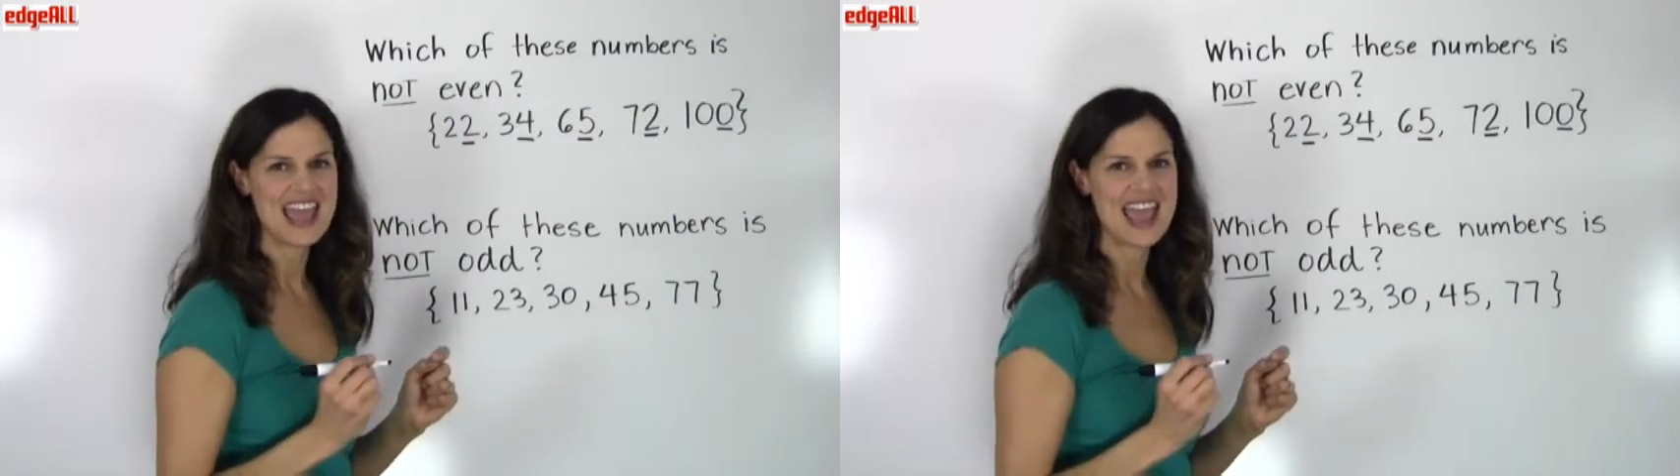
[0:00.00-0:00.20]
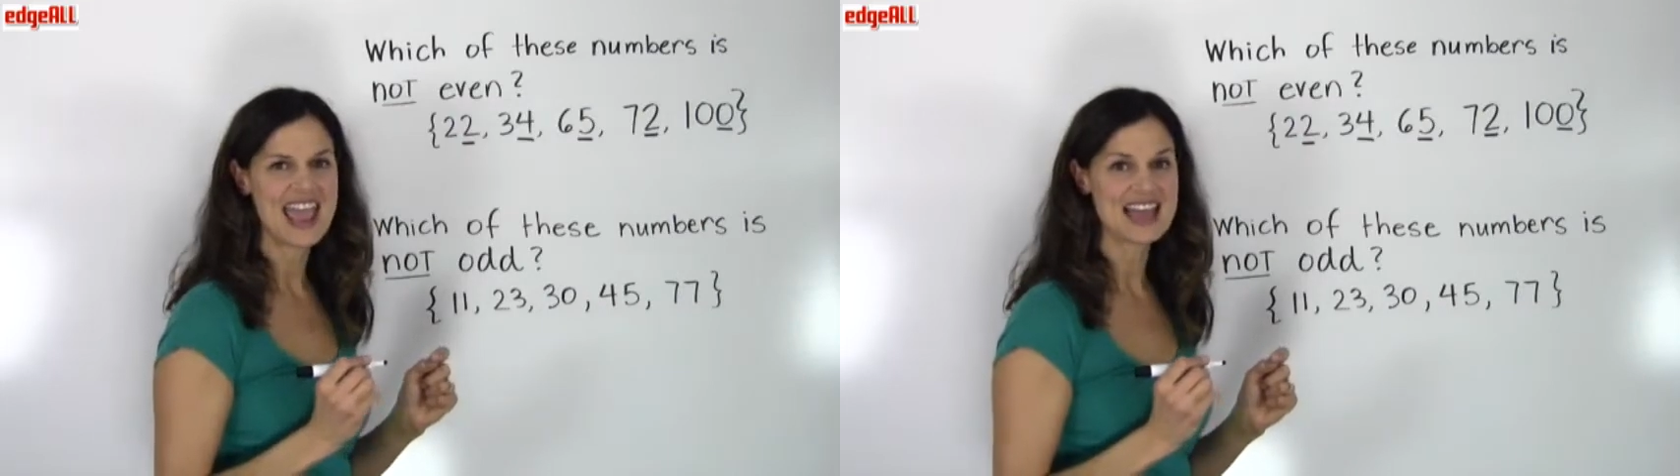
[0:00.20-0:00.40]

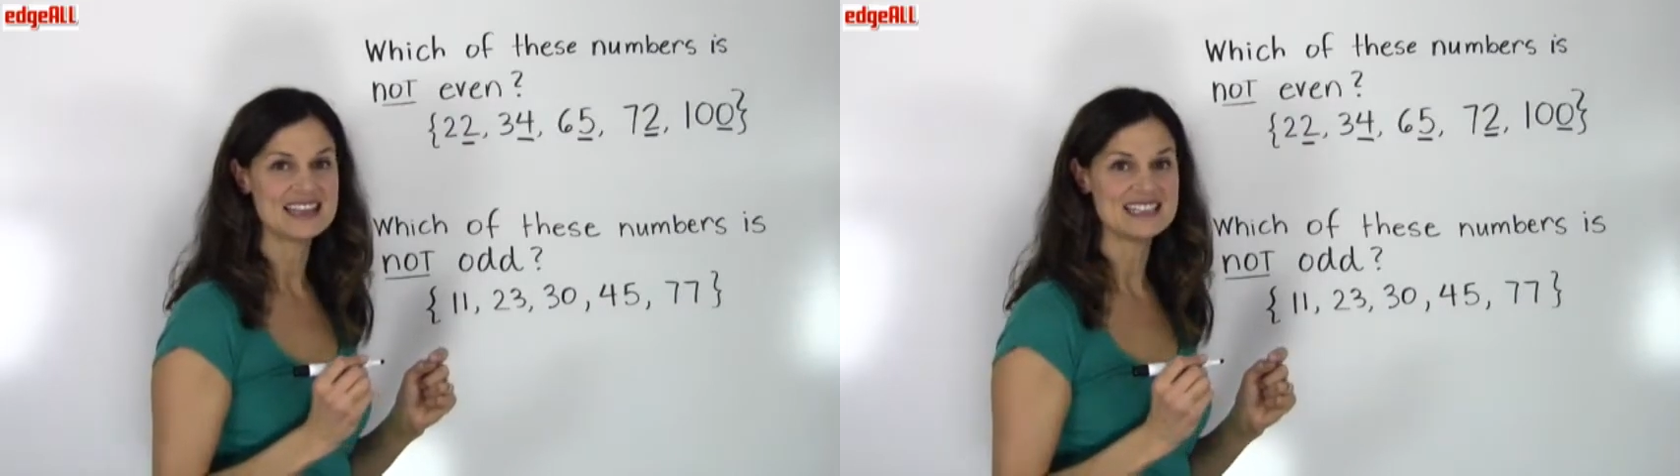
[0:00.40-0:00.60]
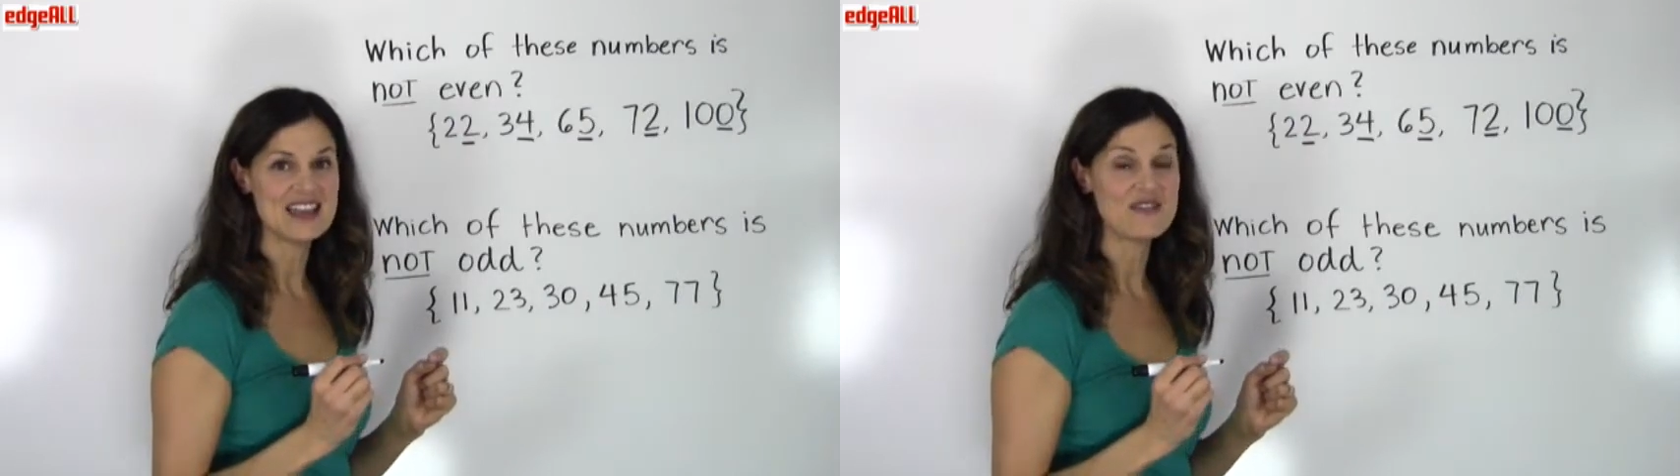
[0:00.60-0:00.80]

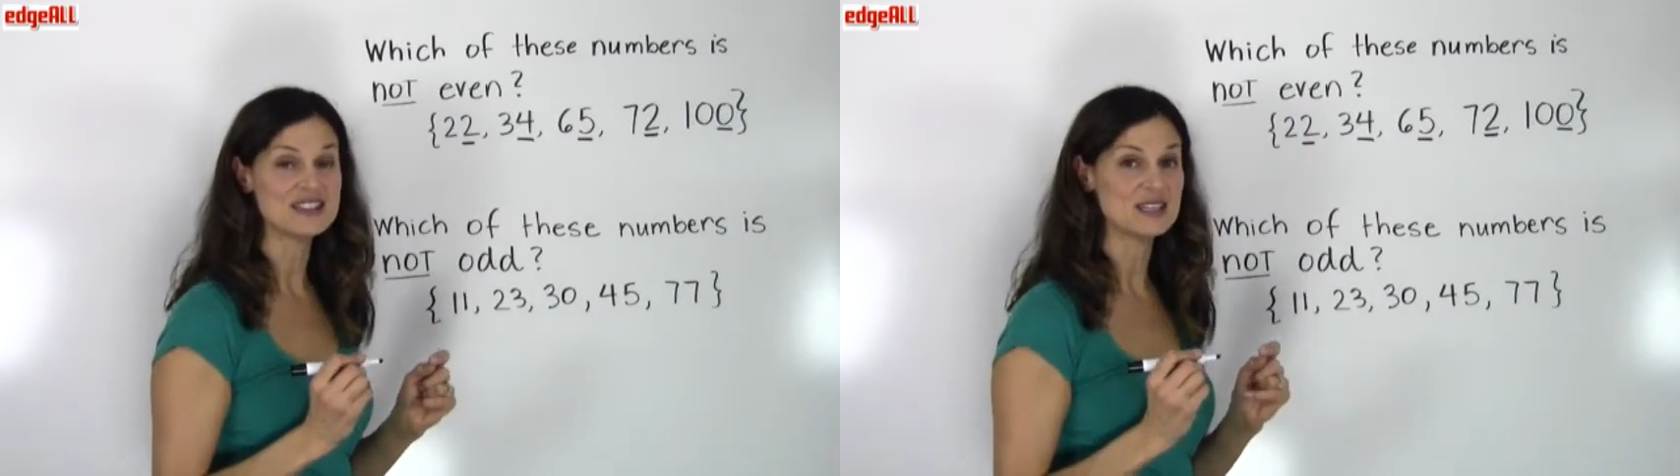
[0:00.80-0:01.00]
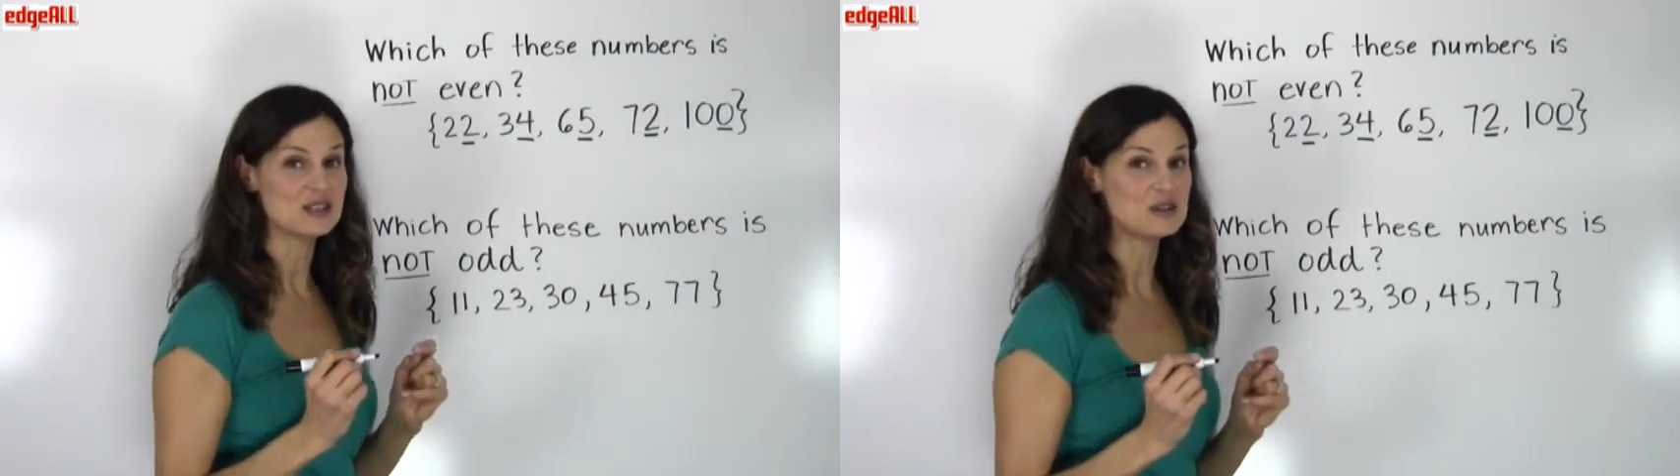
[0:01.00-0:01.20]
And if
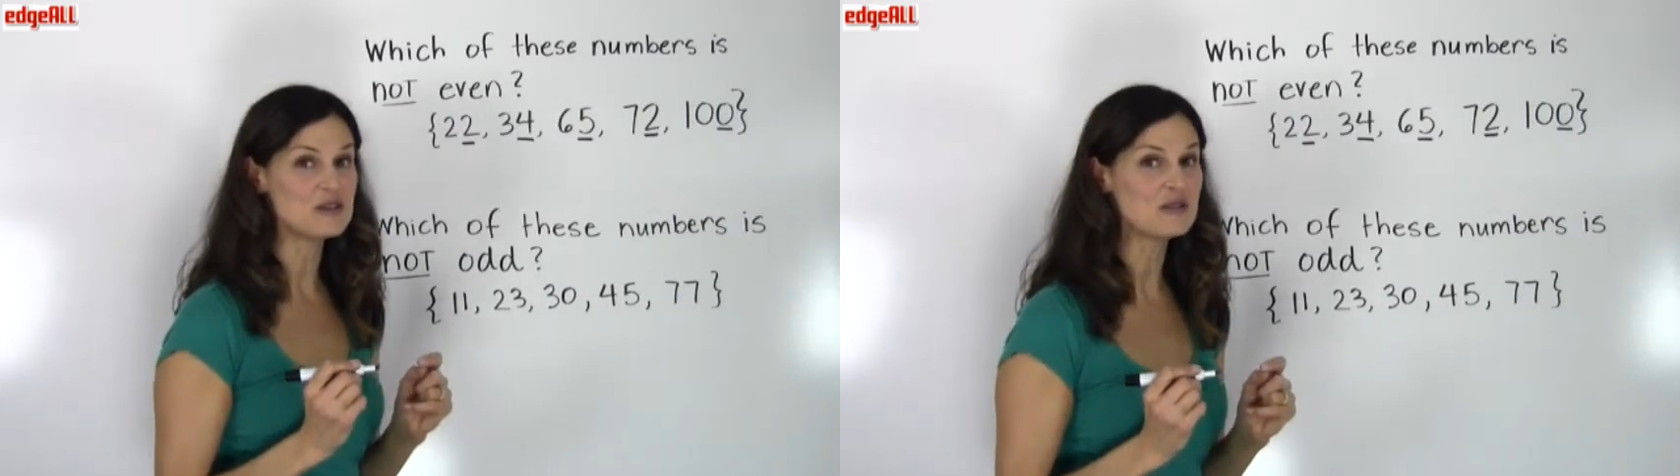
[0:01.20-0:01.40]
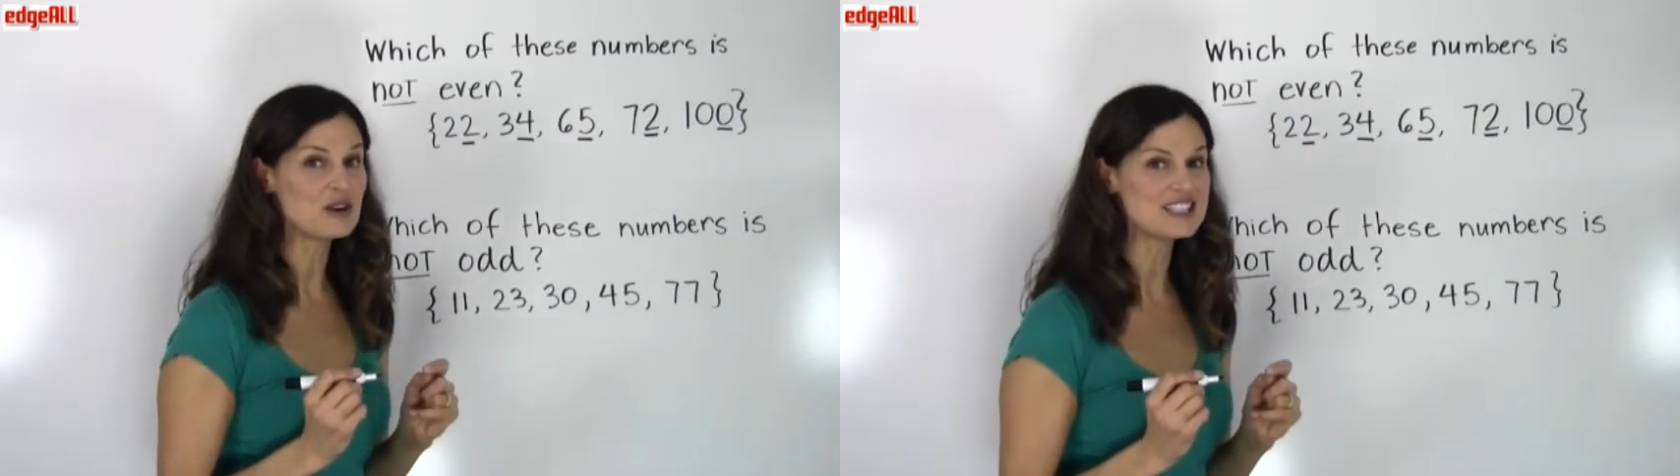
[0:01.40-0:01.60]
it's a 2,
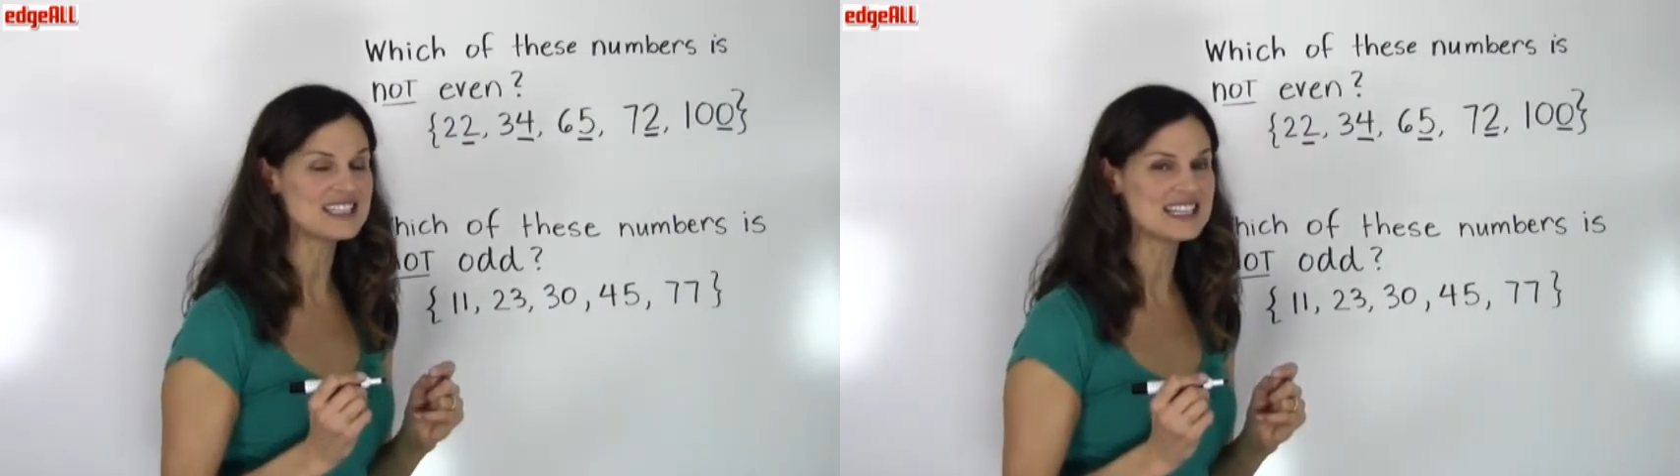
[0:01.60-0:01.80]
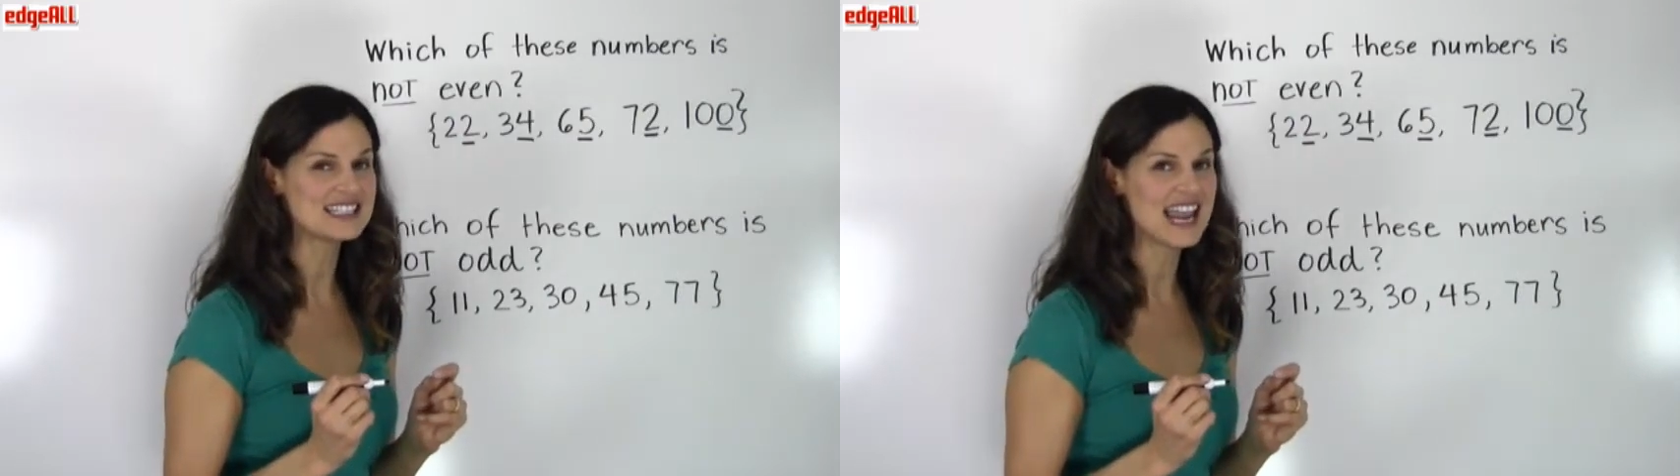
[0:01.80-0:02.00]
4, 6,